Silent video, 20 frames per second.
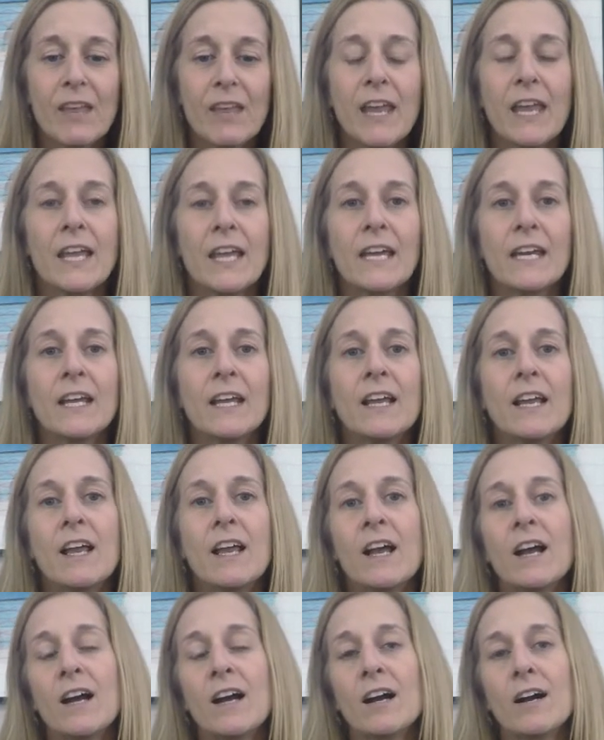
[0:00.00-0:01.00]
And
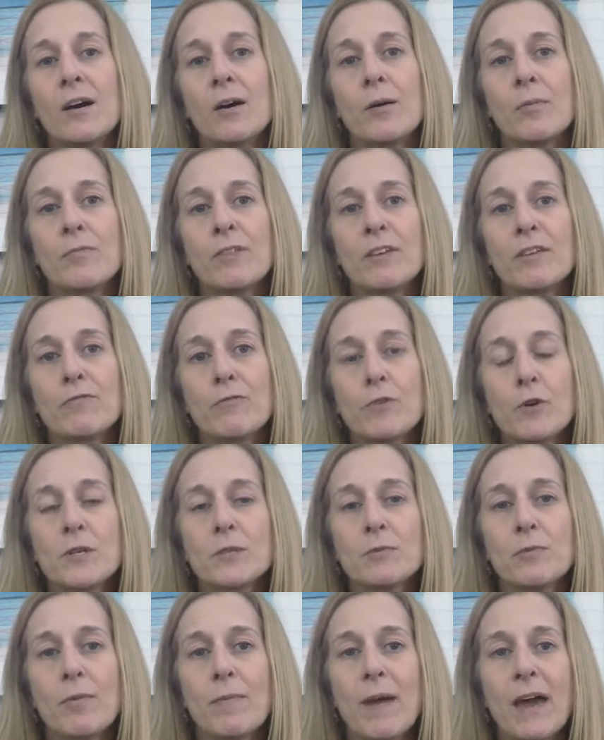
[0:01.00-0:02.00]
um, the
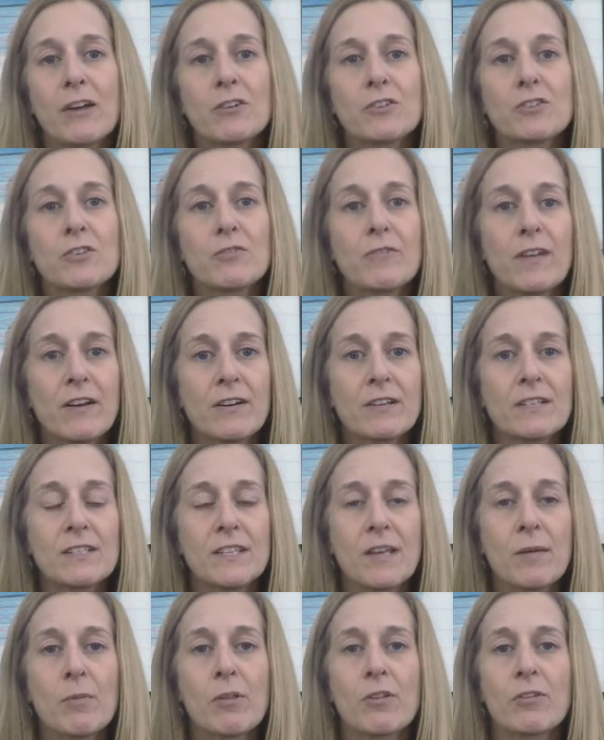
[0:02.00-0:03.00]
enforcement matters are very
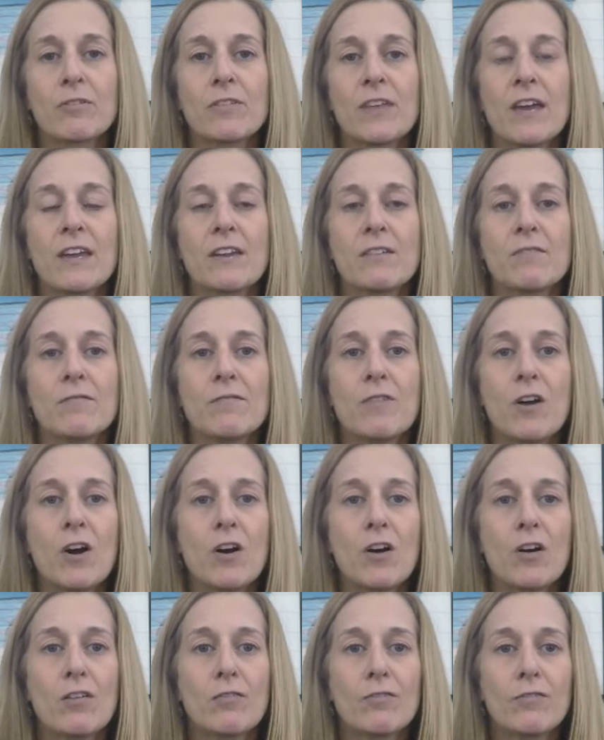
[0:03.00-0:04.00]
similar. They
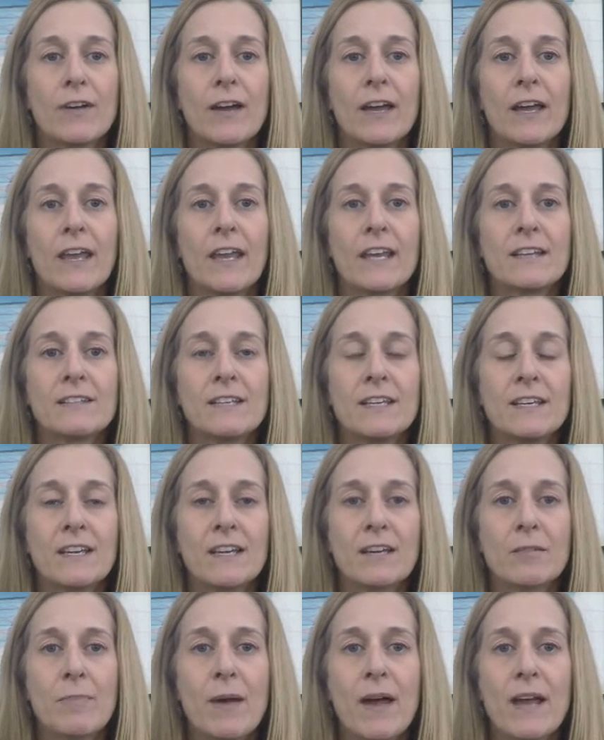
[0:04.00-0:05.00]
involve uh,
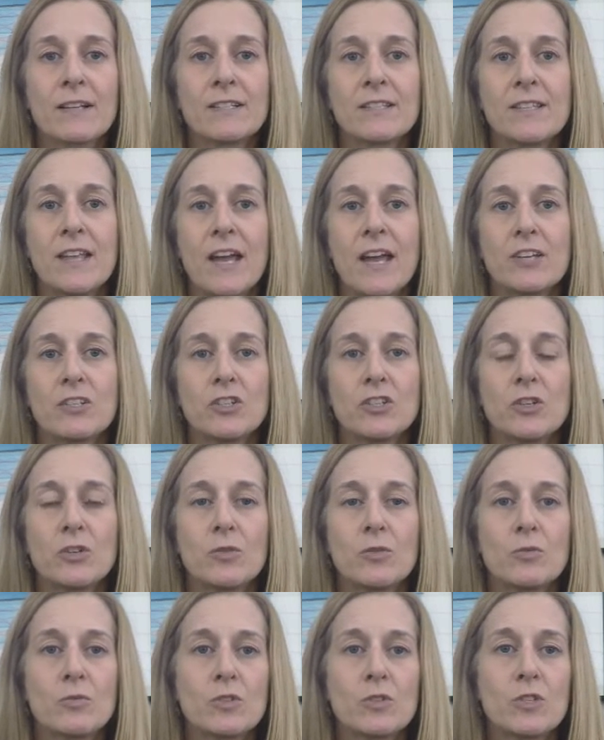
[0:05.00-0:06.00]
anti-kickback
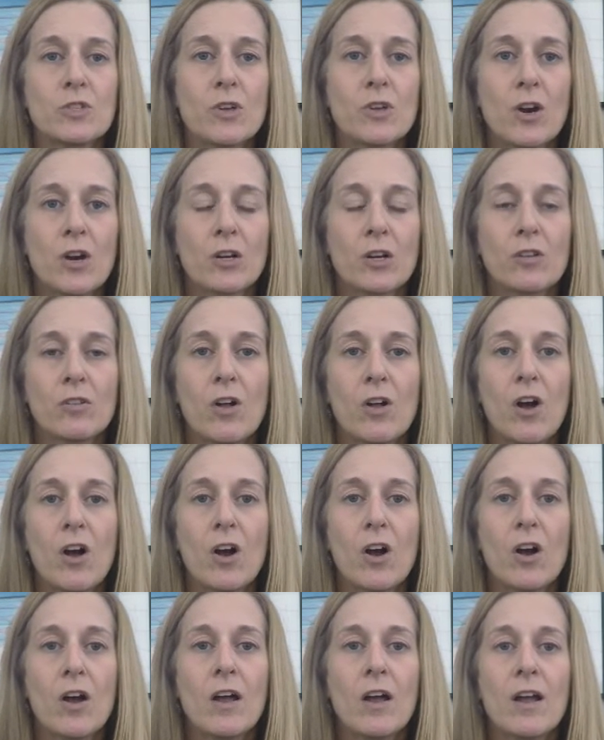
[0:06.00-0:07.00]
statutes, Stark
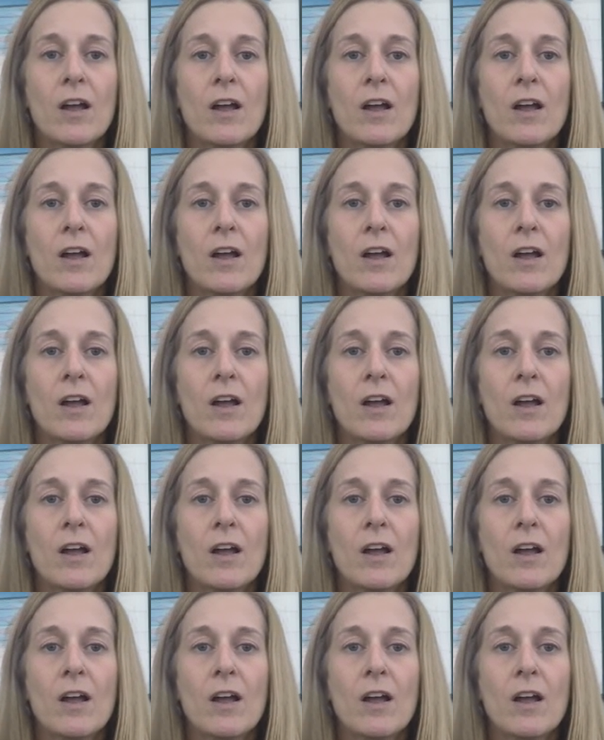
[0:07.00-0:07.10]
law,